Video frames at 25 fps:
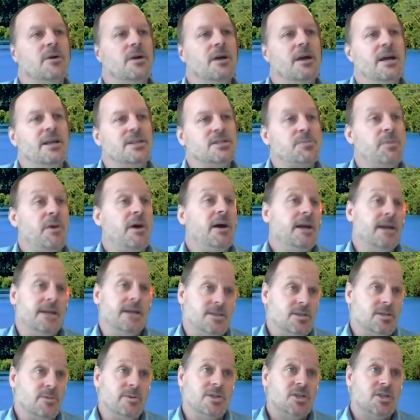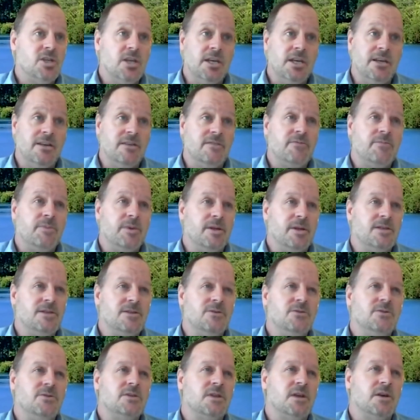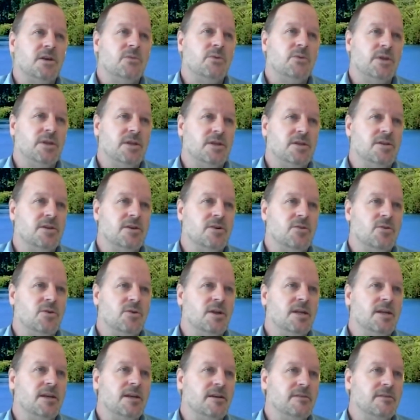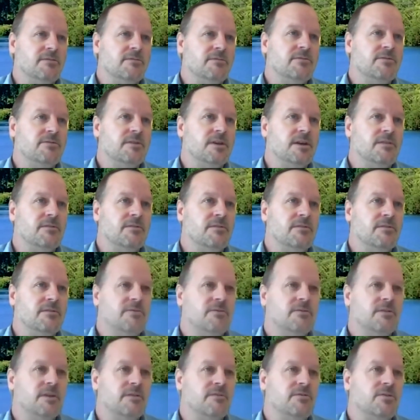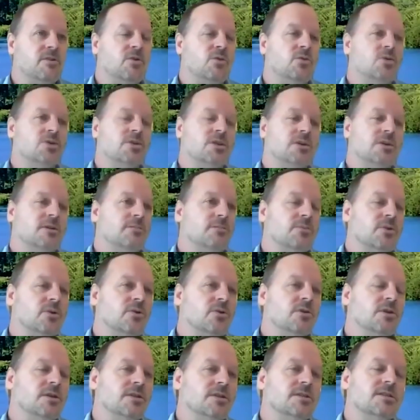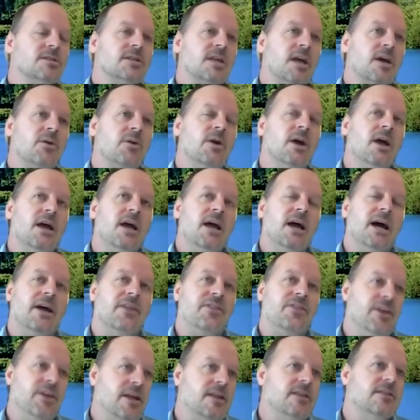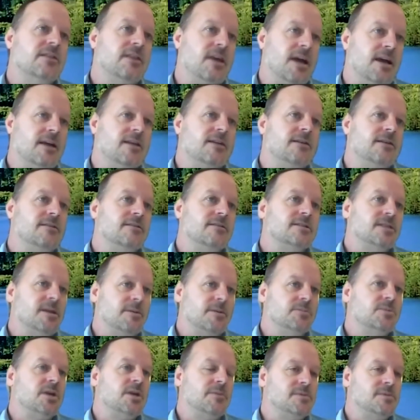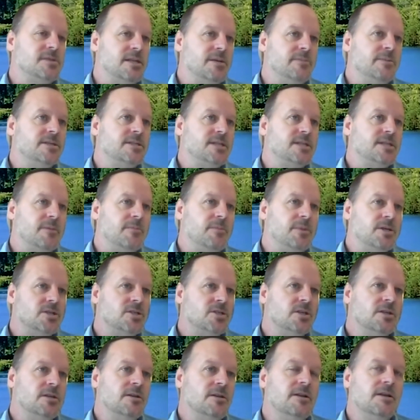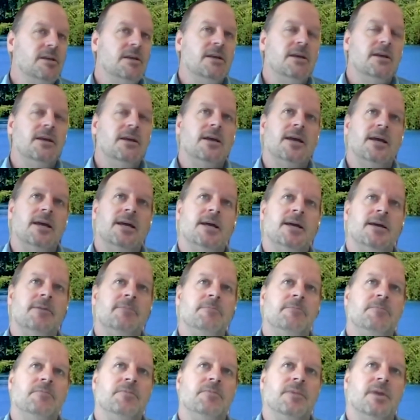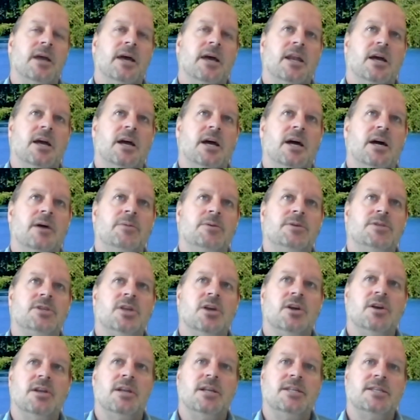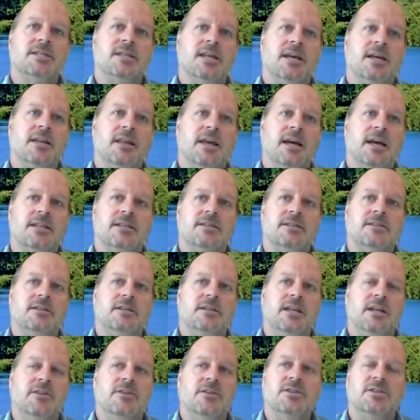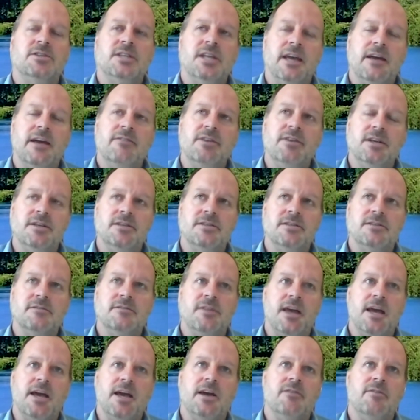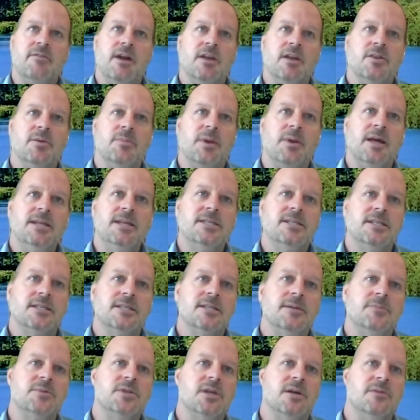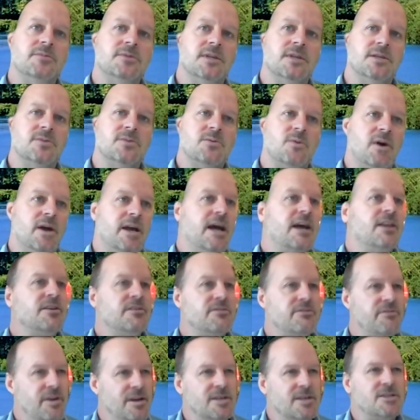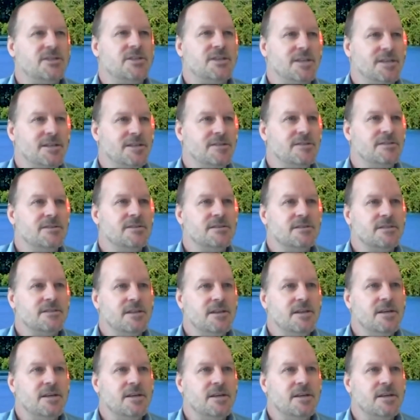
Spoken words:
aspire to achieve, but do so with a degree of caution and prudence. So I think that sometimes limits ambition. And I would certainly say that, you see evidence of that around the place. And sometimes it's why other functions